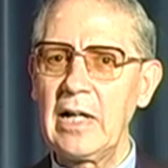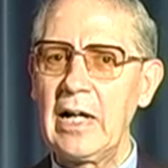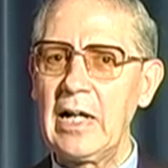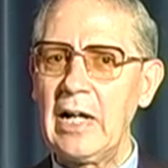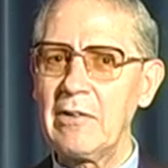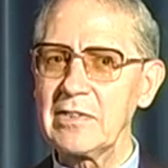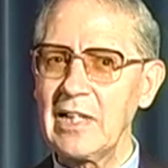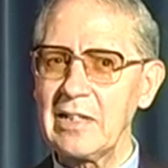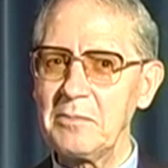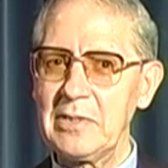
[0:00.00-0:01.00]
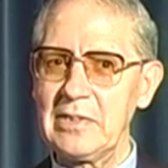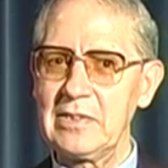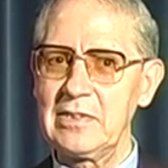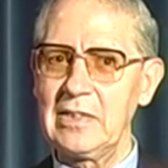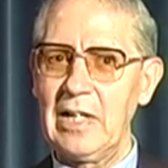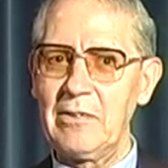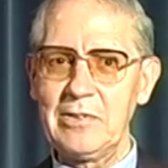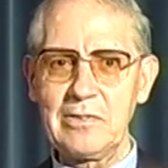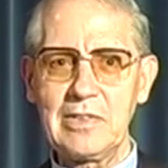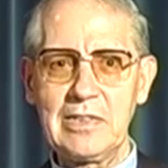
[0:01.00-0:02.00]
Our sacraments, our
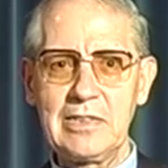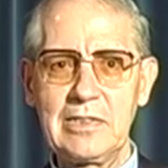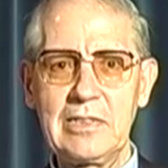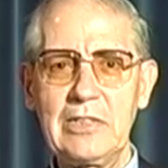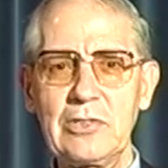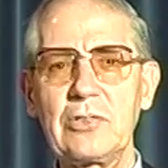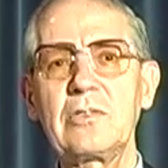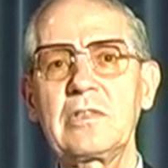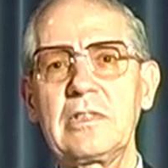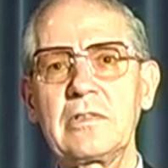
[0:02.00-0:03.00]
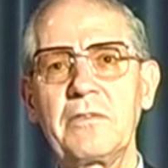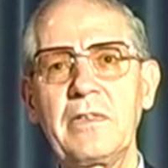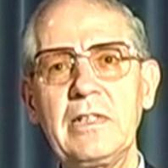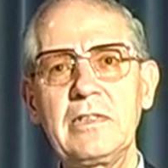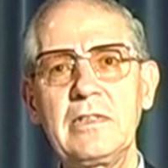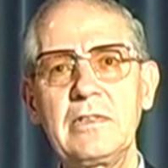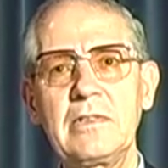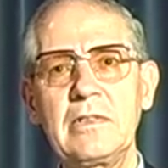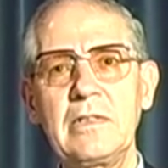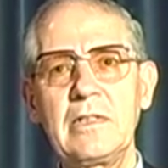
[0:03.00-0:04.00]
Eucharist, sources of energy.
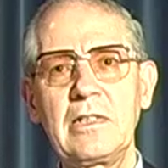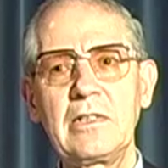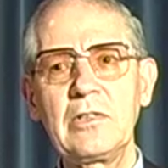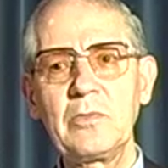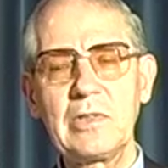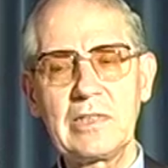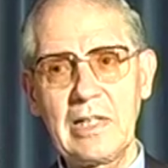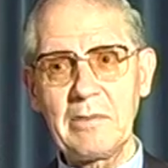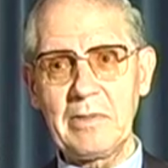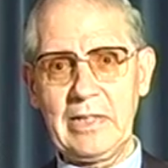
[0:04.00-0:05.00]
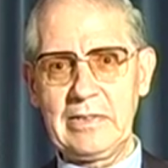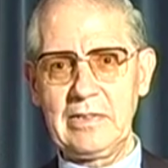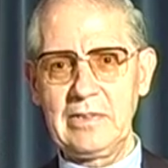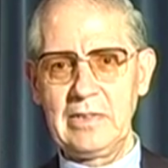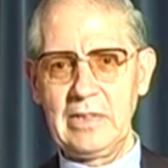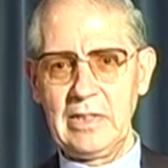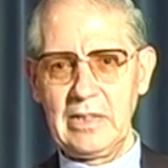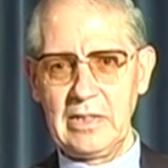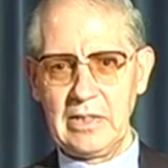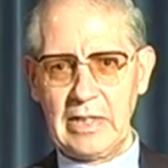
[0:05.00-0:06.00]
Do we celebrate?
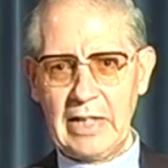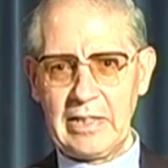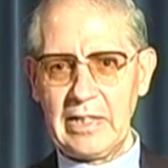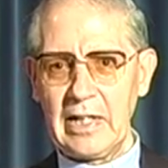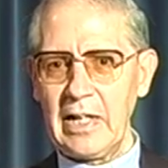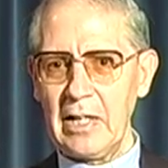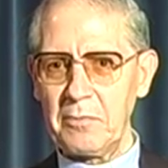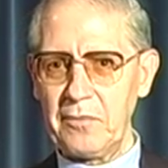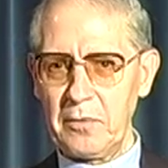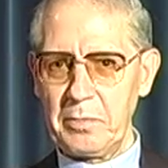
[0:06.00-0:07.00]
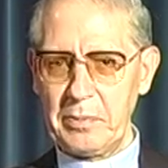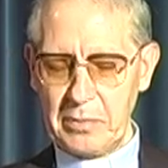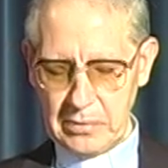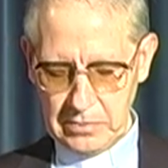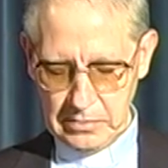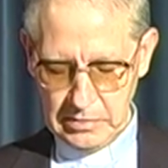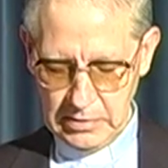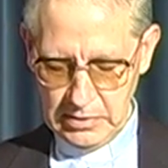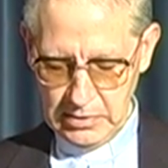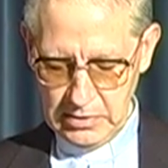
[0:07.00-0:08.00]
Are they a help for people
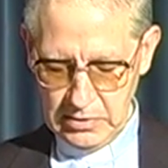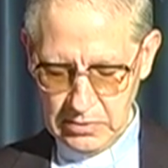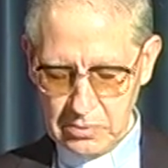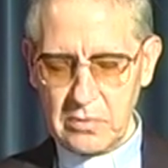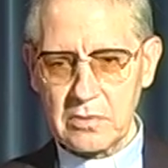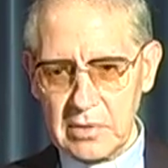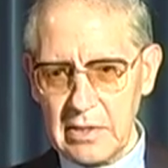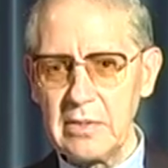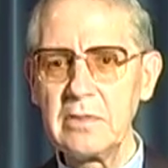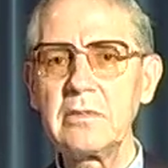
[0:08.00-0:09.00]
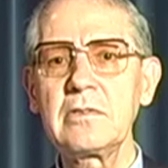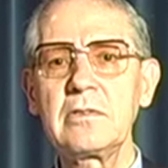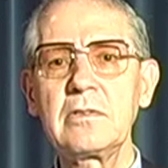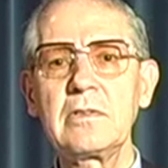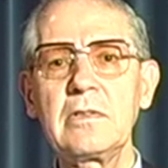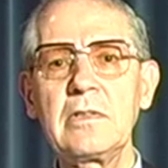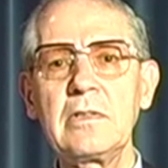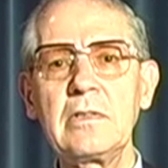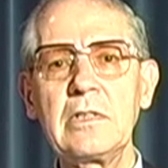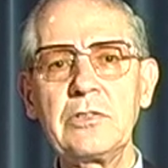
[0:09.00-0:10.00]
to continue
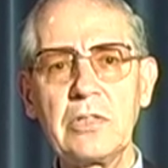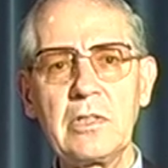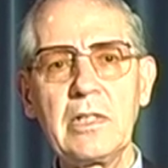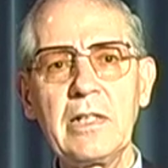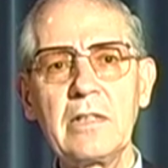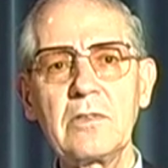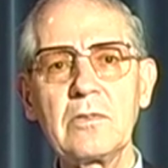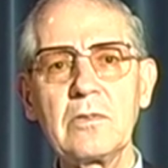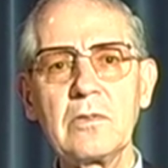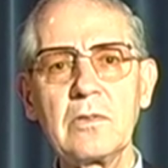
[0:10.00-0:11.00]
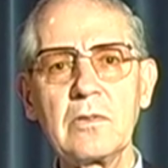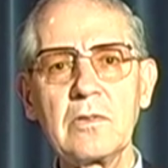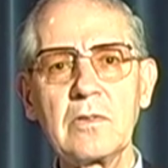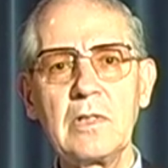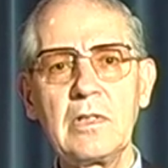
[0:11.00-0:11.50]
in the journey, to